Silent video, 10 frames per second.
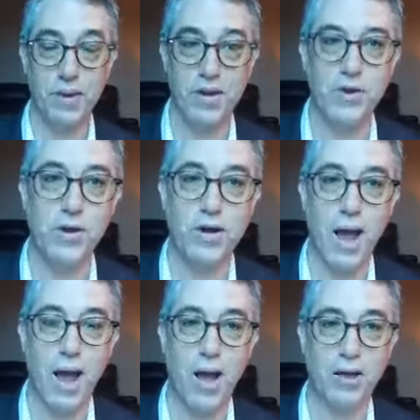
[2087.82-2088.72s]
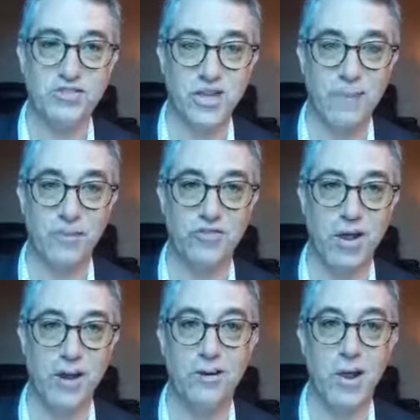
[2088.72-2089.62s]
you can uh, set up a
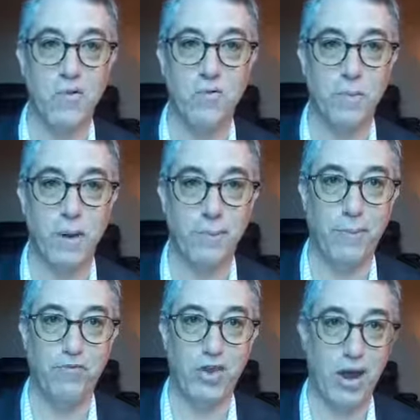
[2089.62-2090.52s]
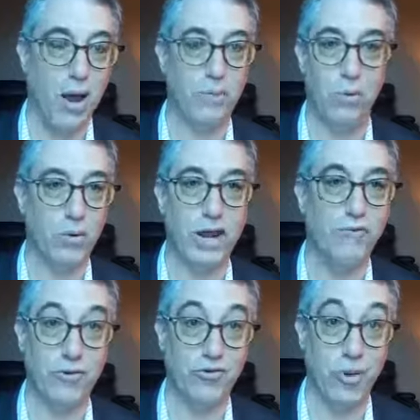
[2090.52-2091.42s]
site where people say, I'm
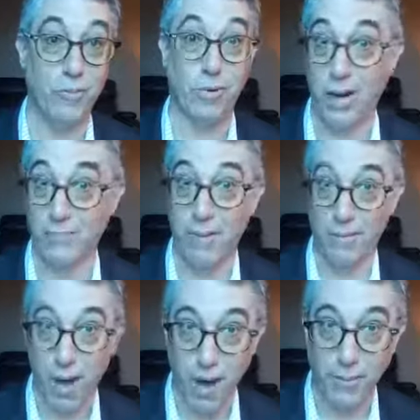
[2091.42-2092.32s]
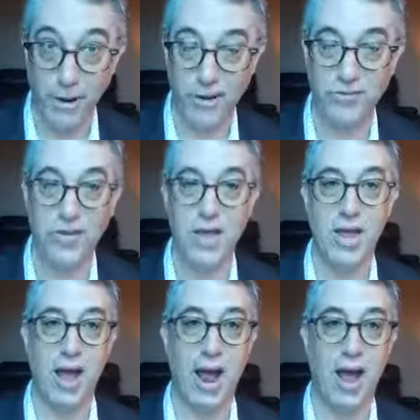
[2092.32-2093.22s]
looking for someone like my mom is,
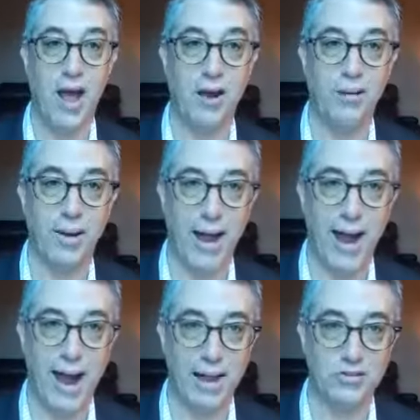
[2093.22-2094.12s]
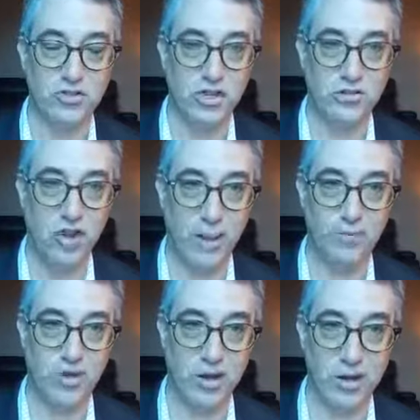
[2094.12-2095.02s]
uh, and she
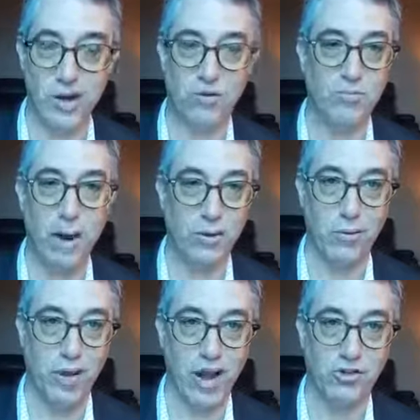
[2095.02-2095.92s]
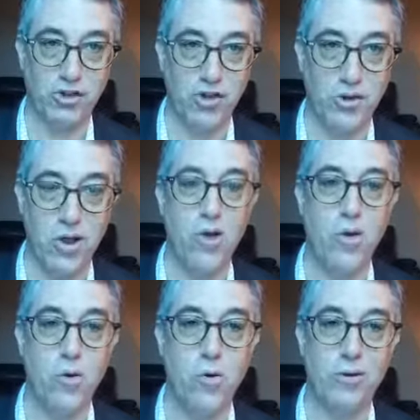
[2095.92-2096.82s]
types in, here's my location,
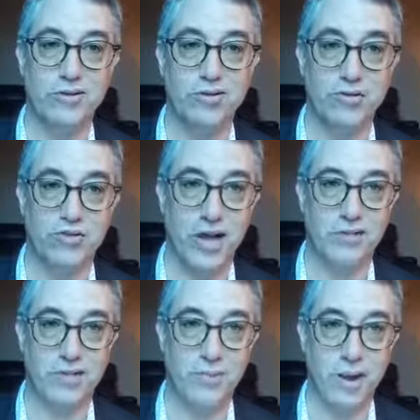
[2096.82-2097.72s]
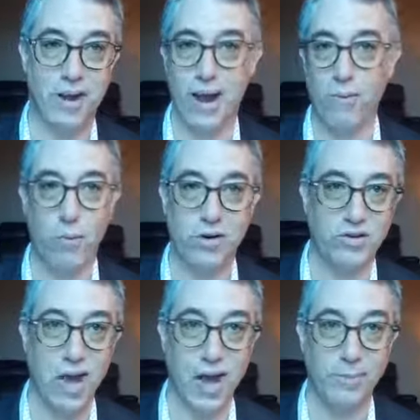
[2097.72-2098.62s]
who could you send to me and what
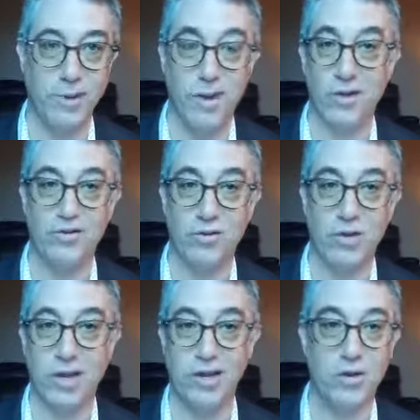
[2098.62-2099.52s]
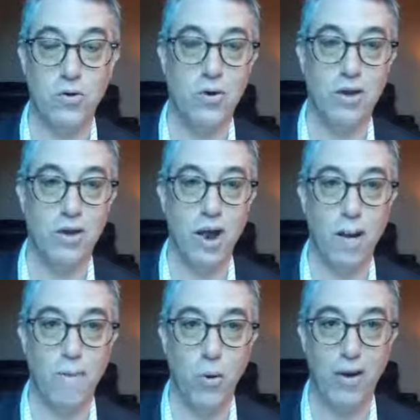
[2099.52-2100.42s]
time? So then you can
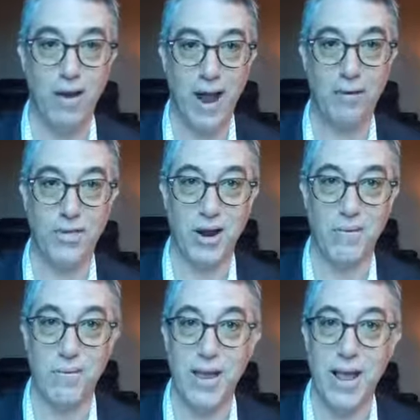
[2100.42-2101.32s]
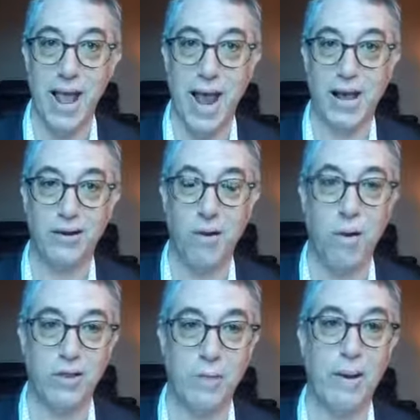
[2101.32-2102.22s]
uh, put it out there and
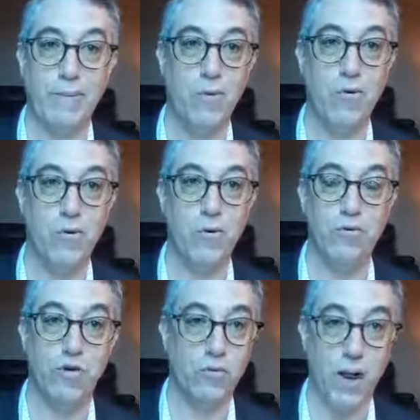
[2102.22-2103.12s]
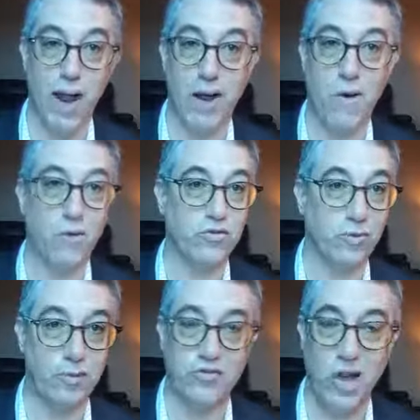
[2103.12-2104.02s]
all the people who do nails
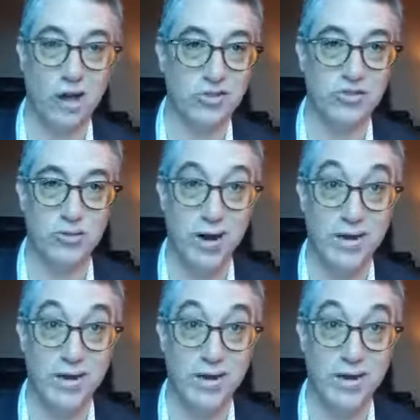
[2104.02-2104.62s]
or massages or